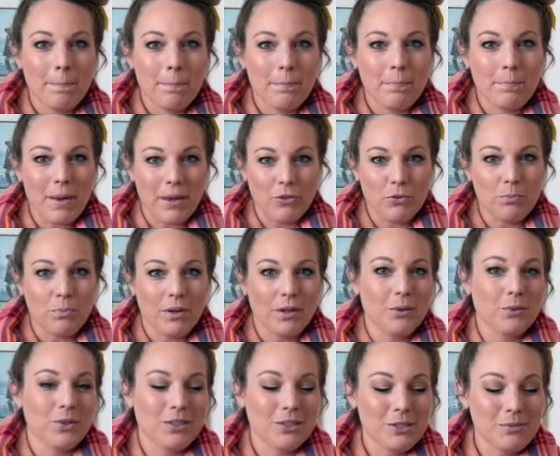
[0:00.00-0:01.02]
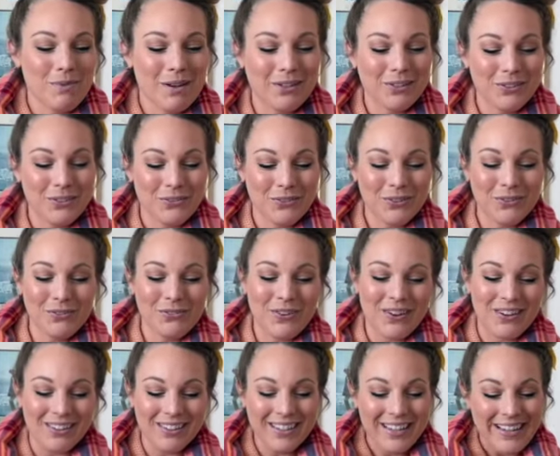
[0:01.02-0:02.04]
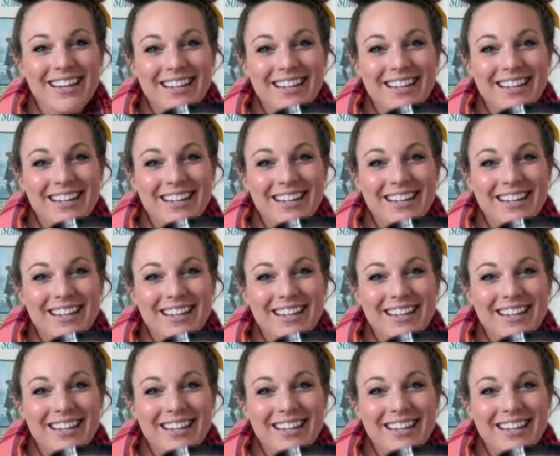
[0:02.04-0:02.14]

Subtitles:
Bath & Body Works smells for fall.